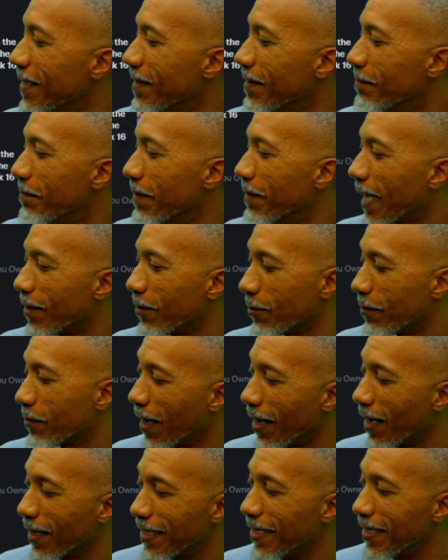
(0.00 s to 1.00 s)
Black
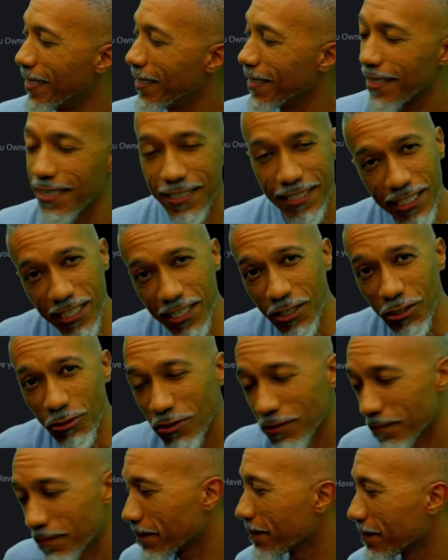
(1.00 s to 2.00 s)
Hokage
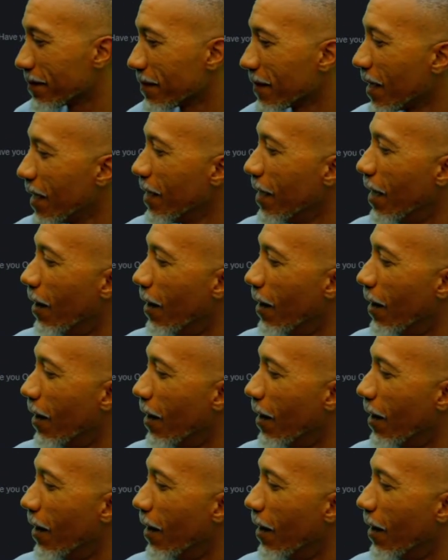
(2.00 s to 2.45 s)
continues. A